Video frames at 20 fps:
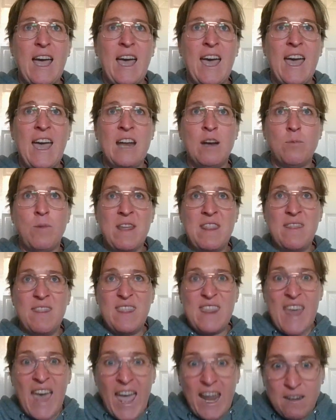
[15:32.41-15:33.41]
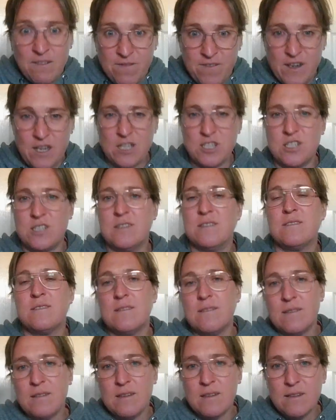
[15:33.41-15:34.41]
And when that
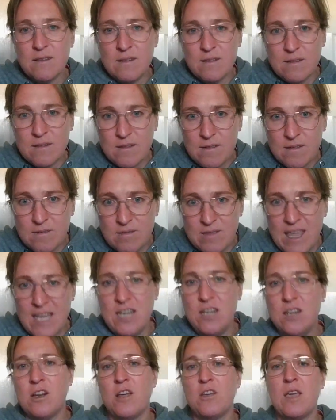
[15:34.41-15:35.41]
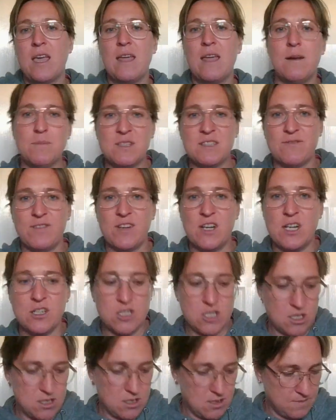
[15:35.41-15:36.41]
finishes, then you know your enema's
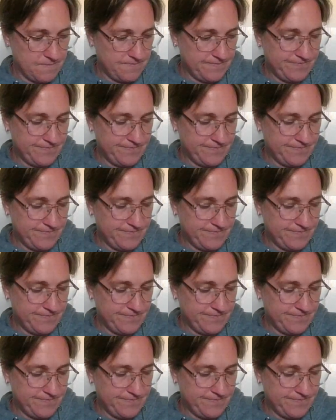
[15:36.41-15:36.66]
finished.